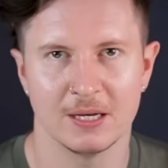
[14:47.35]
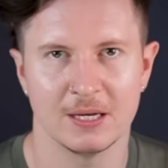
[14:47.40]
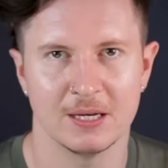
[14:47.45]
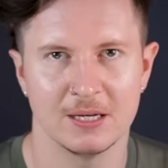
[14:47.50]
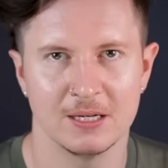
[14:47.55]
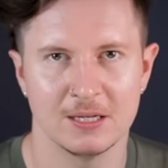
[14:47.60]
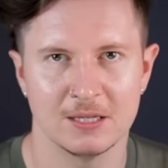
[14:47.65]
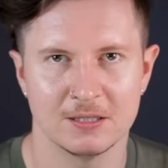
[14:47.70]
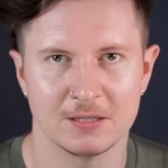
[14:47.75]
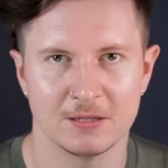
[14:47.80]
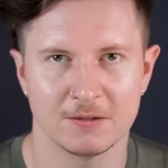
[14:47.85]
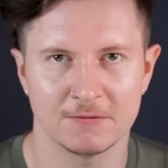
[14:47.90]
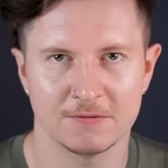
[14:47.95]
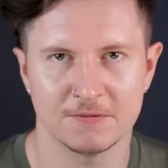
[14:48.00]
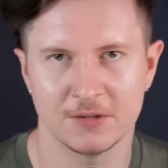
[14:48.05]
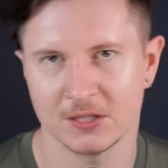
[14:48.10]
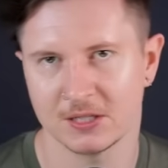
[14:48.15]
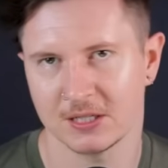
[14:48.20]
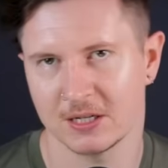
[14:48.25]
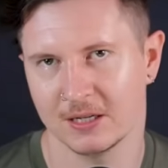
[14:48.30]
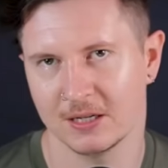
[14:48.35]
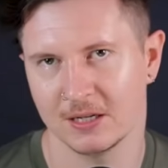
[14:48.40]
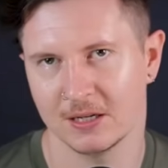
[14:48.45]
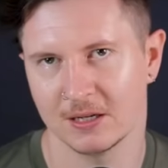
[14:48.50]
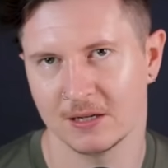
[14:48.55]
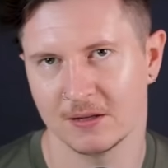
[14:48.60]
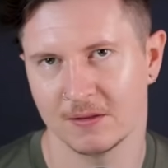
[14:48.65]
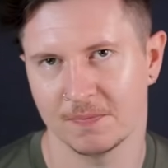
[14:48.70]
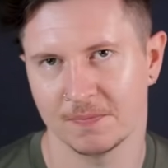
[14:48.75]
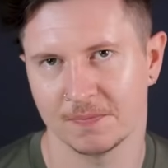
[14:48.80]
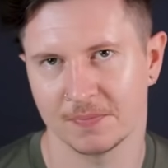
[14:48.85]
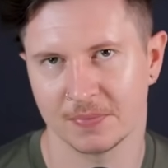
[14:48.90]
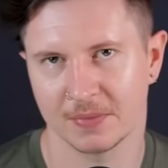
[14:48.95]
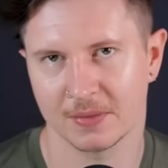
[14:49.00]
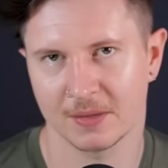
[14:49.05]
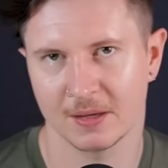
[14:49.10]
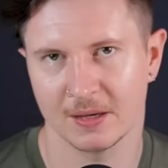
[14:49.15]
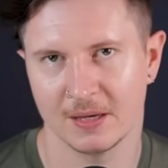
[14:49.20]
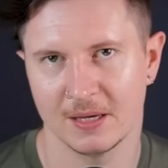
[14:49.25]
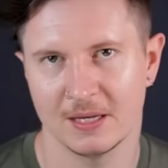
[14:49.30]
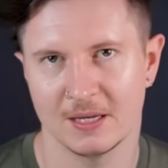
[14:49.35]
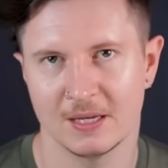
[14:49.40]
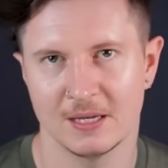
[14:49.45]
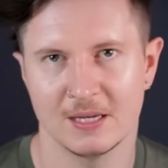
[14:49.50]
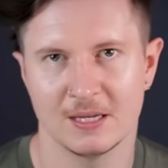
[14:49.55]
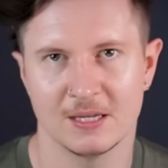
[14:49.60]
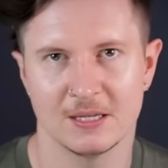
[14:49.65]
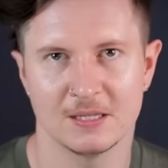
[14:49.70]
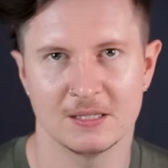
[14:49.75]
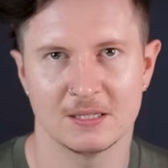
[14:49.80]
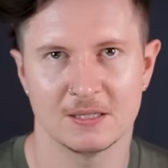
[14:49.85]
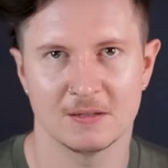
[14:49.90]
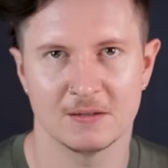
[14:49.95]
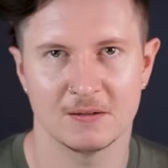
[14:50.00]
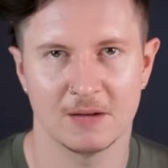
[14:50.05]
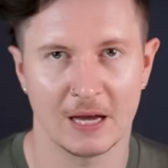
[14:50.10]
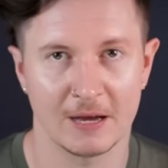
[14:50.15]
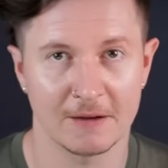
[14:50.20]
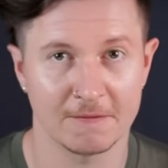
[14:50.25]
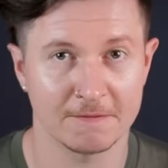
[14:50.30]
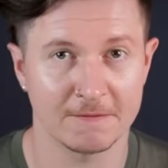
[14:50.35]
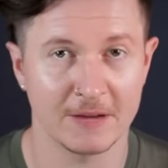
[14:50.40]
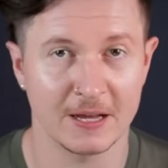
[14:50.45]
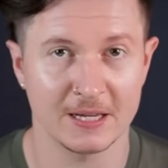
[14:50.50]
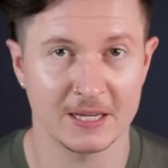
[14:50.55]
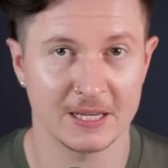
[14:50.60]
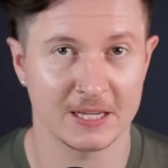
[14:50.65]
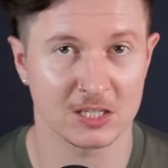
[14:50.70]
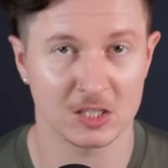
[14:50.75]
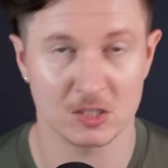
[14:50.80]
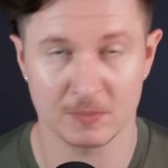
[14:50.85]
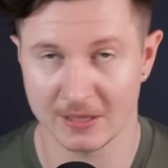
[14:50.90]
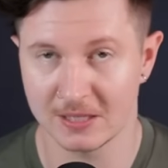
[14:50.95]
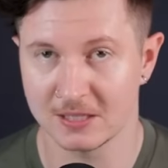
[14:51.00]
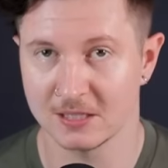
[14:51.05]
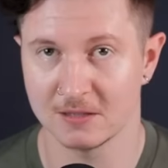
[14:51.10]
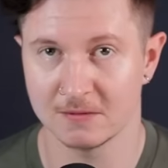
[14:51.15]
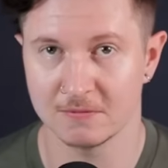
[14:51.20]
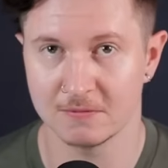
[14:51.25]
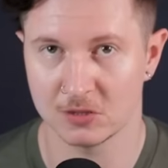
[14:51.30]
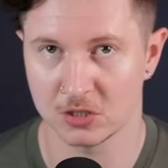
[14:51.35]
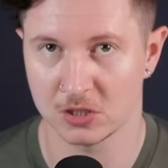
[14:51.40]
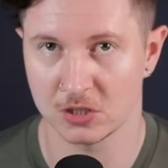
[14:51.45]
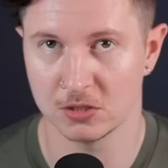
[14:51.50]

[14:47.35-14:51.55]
is, firstly, it is uh, fairly expensive to